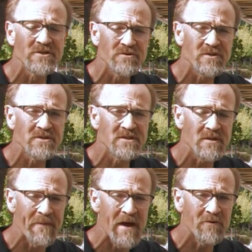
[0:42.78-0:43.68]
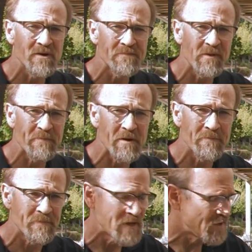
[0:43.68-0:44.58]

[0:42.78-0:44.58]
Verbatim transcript: source to power up the pump.